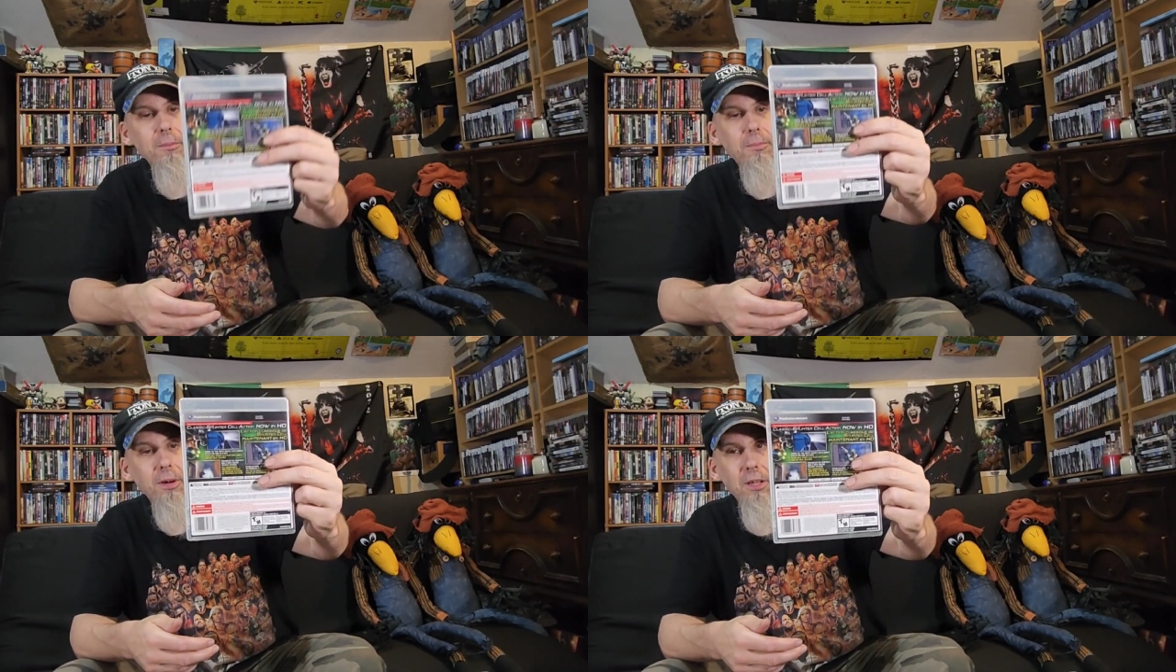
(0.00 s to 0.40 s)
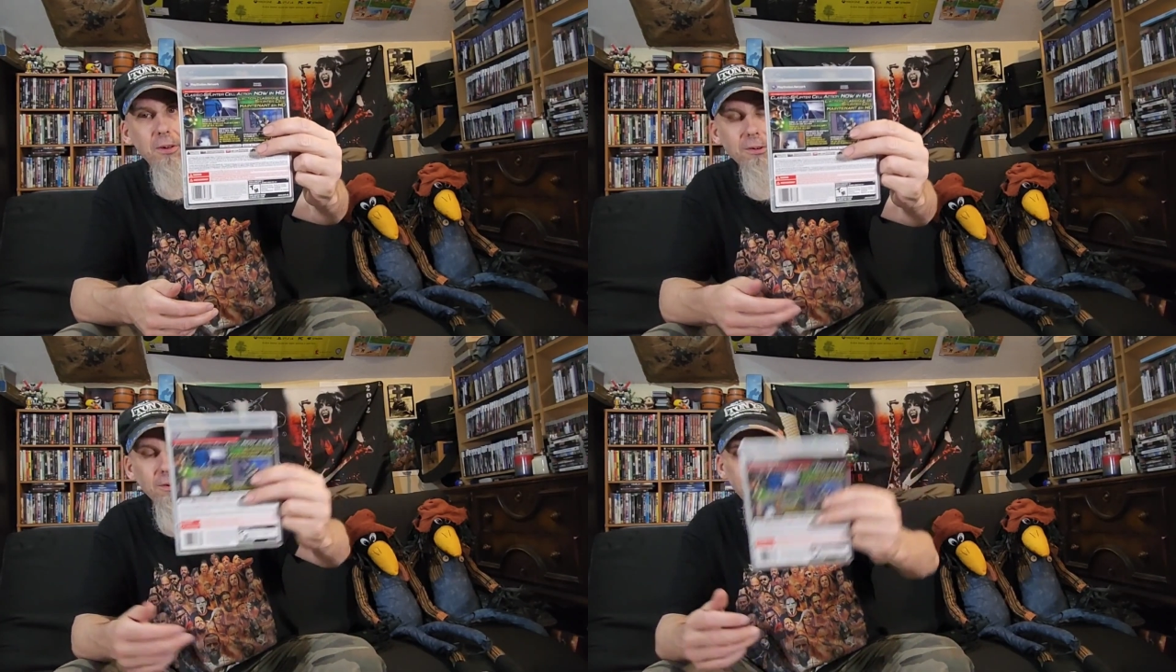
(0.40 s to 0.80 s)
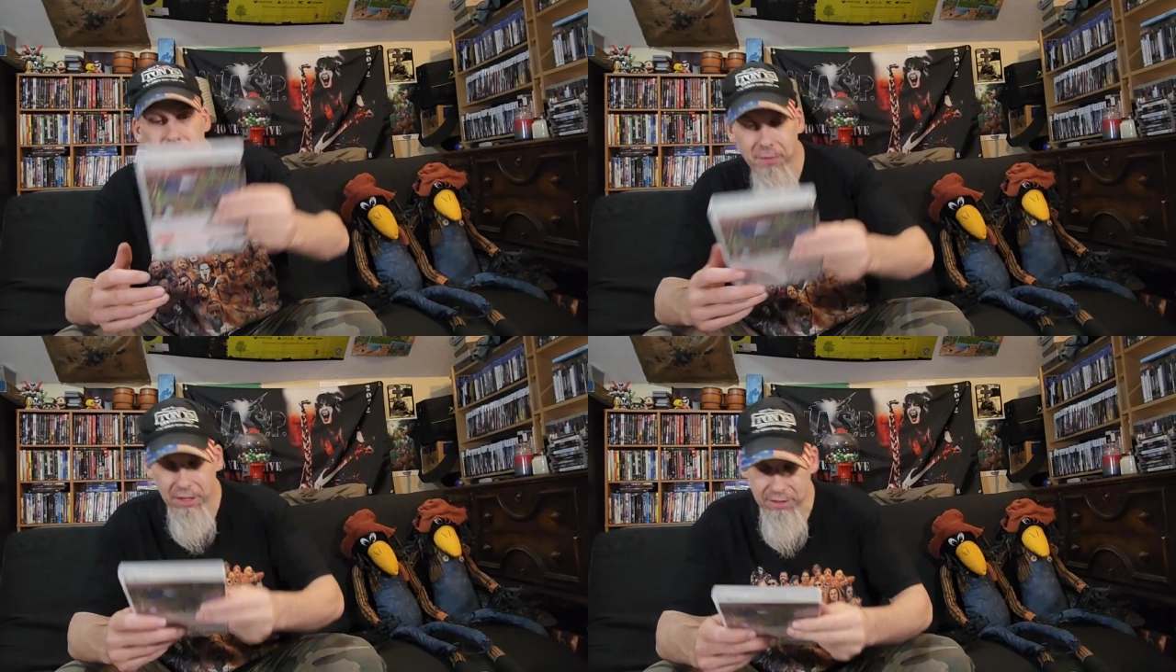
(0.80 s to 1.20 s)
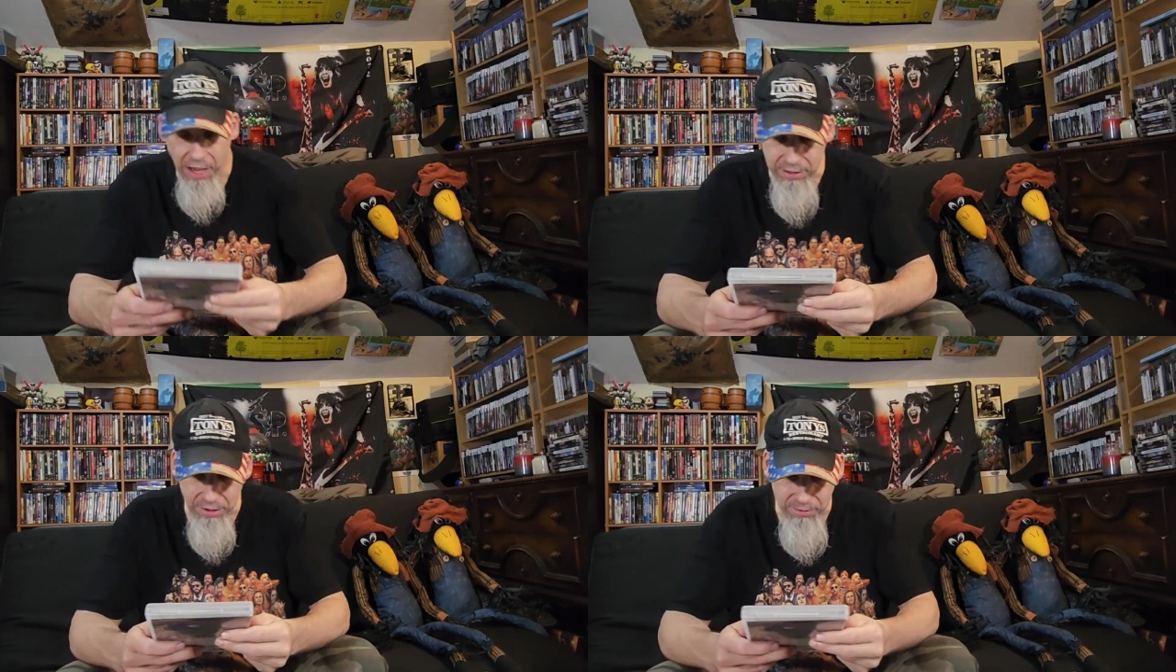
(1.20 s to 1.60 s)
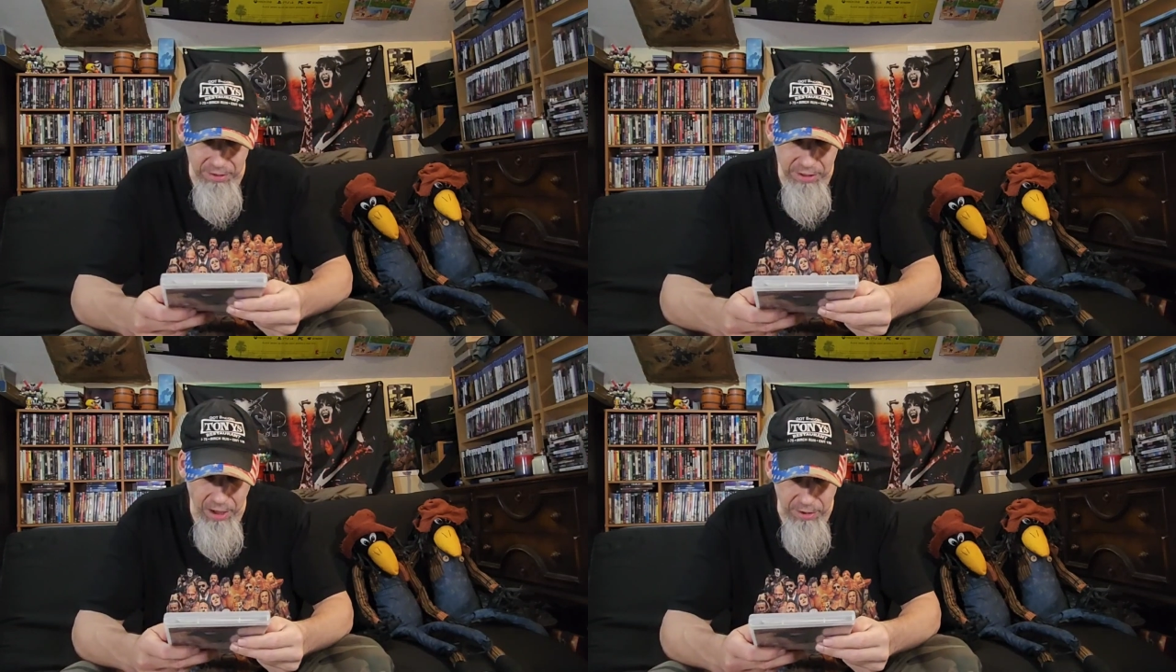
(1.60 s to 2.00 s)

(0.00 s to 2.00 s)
Pretty cool. That's got the three